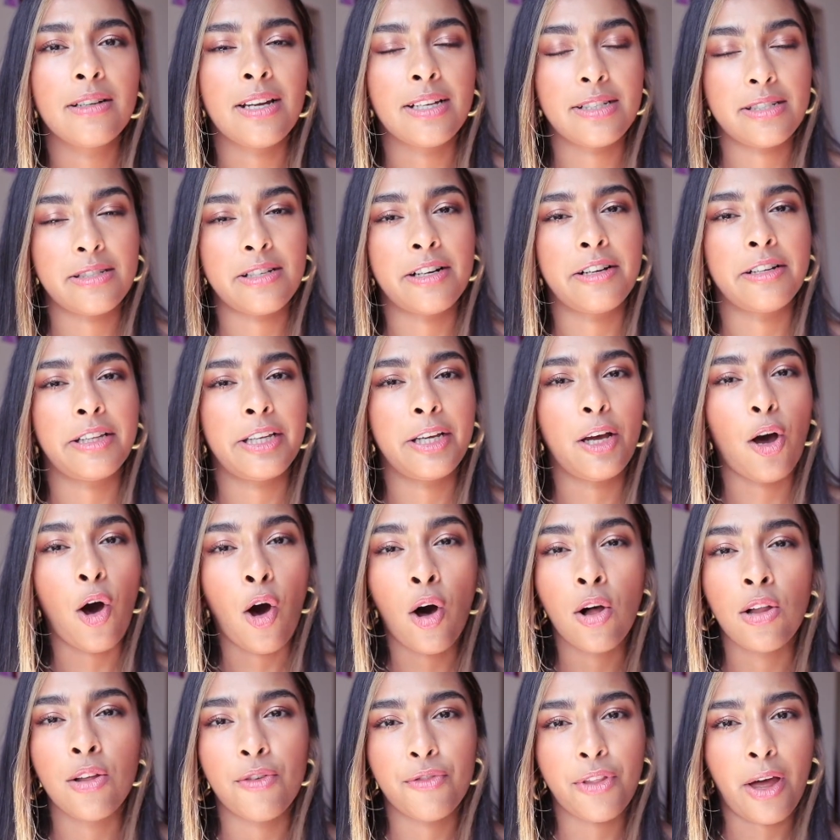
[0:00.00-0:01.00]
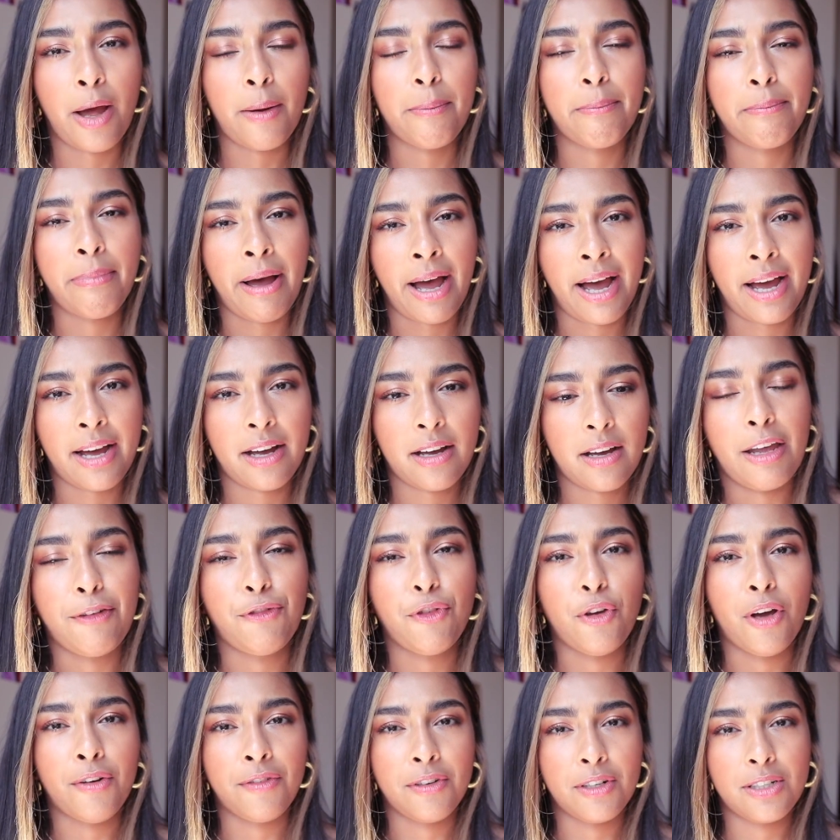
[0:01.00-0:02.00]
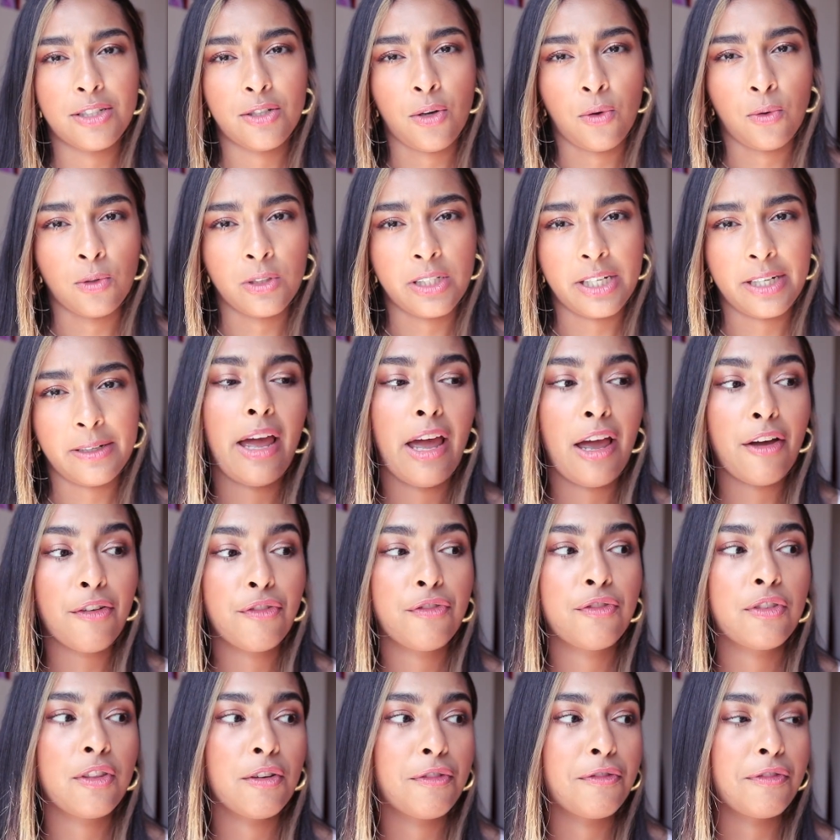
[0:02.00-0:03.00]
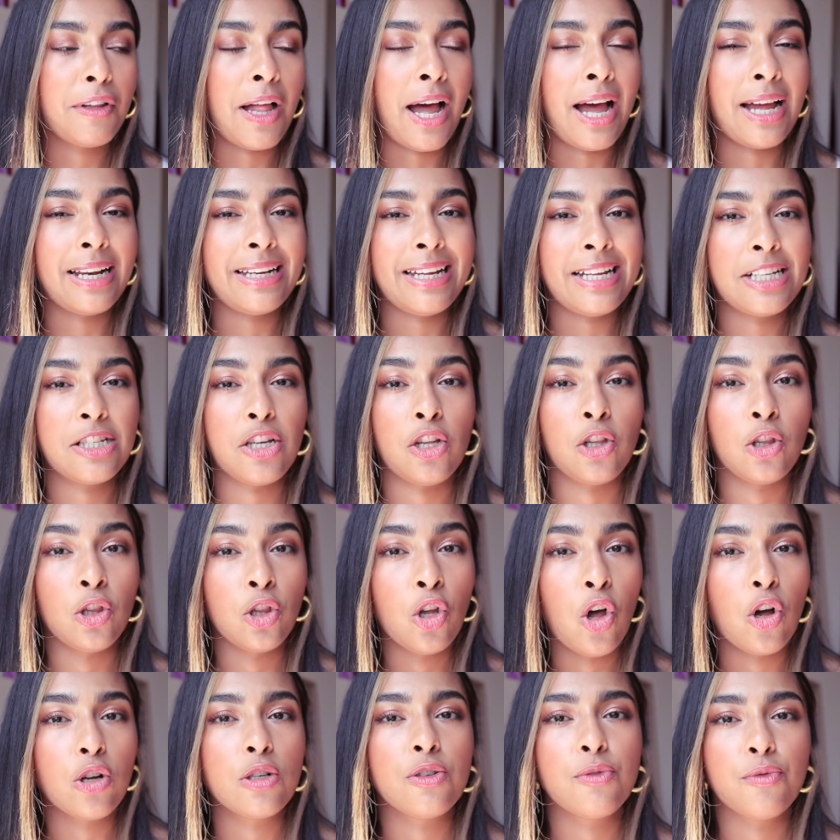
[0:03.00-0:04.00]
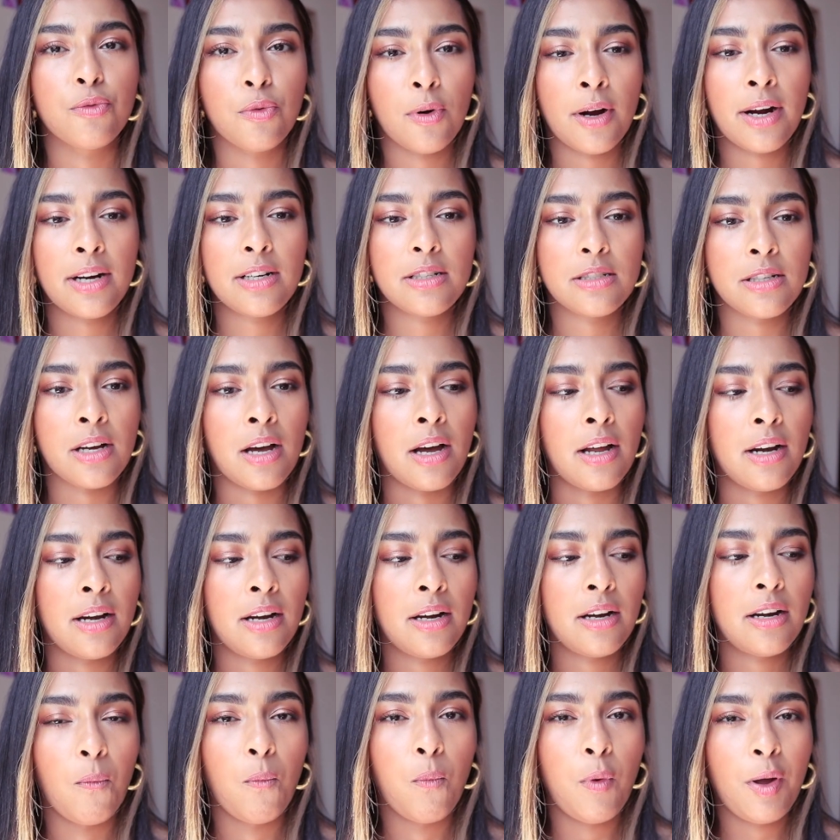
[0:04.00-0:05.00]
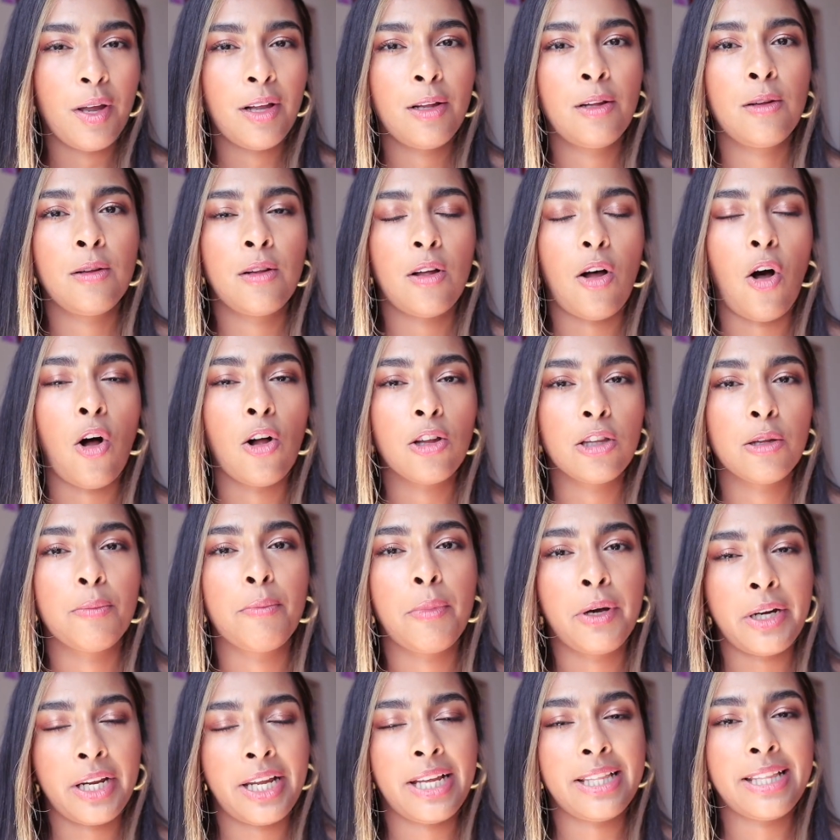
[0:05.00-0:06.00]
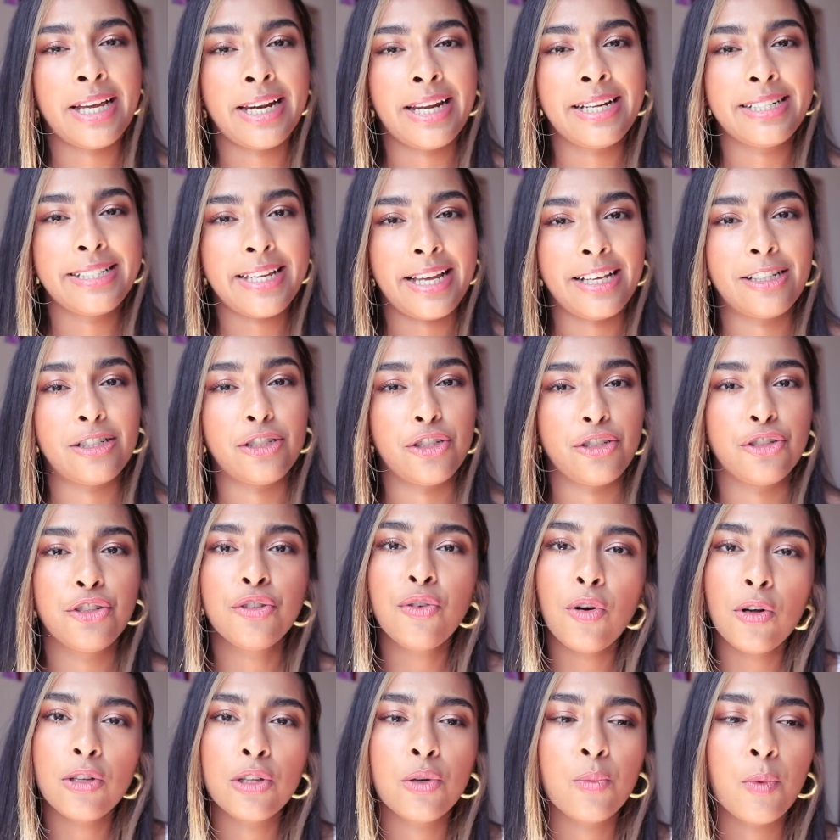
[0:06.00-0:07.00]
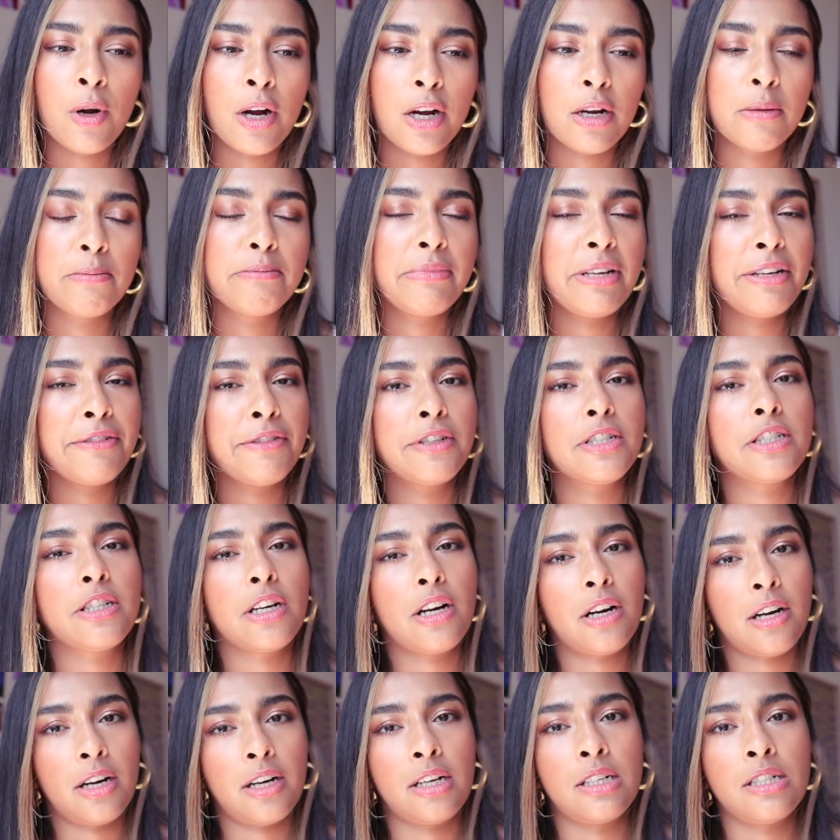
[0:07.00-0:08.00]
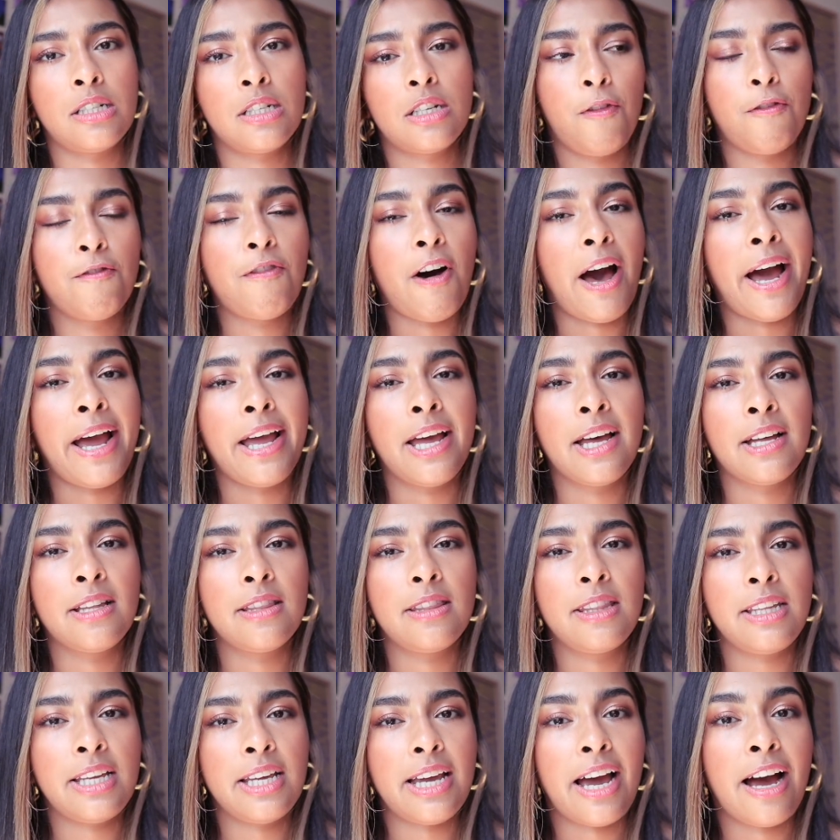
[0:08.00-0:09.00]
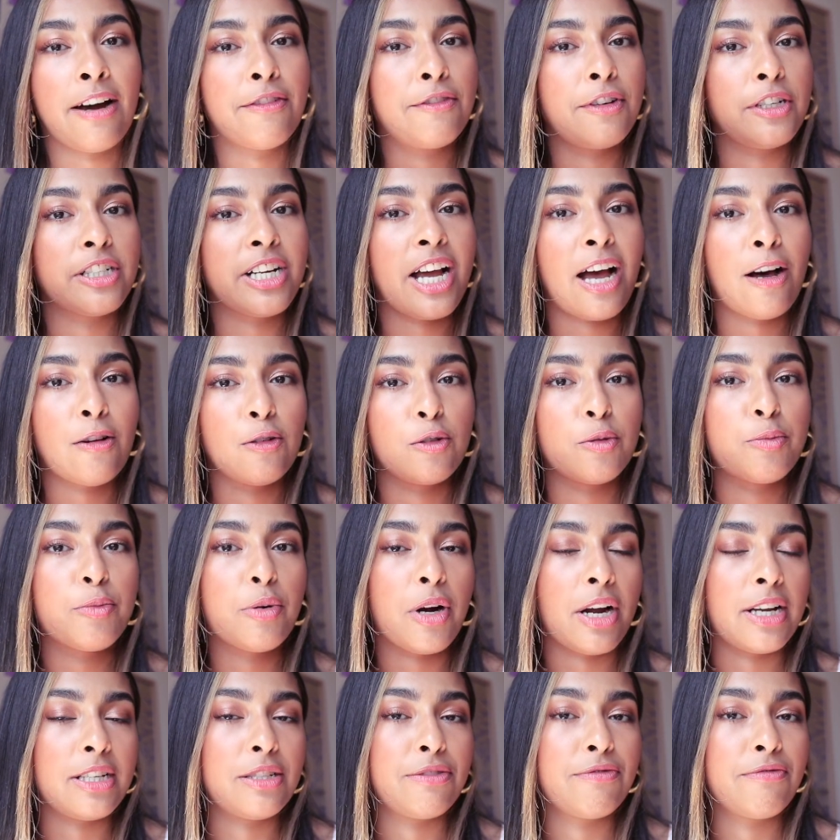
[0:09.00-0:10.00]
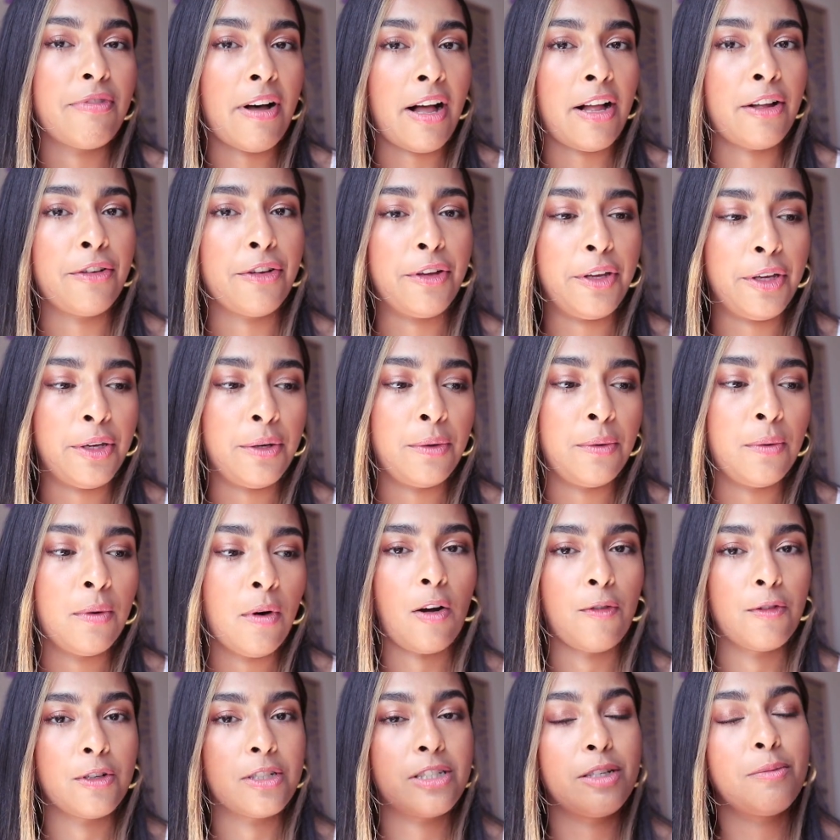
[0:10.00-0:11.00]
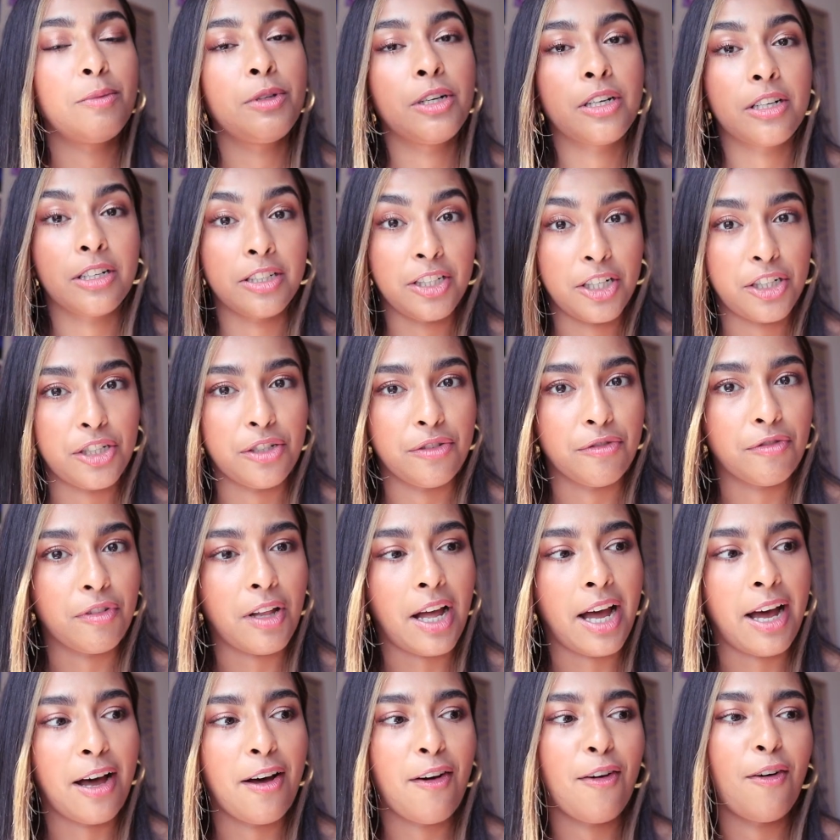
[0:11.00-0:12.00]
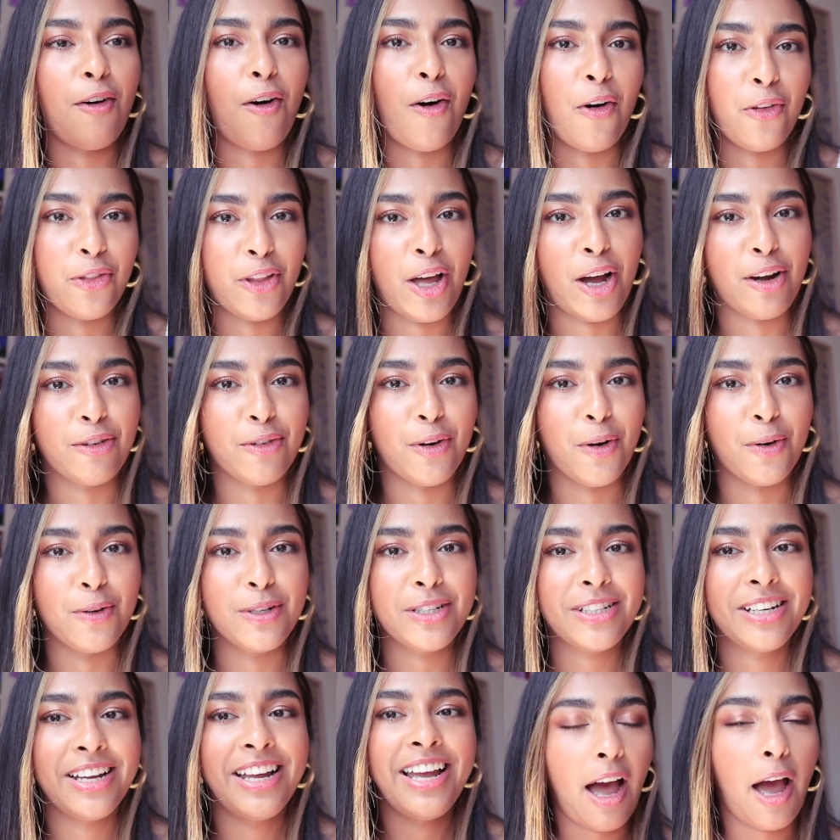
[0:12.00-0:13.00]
necessarily all of that back if you ever sold it. If the flat needs a lot of work done, will all the money that it takes to do all the work be returned via the average house price value of a similar condition flat on that road?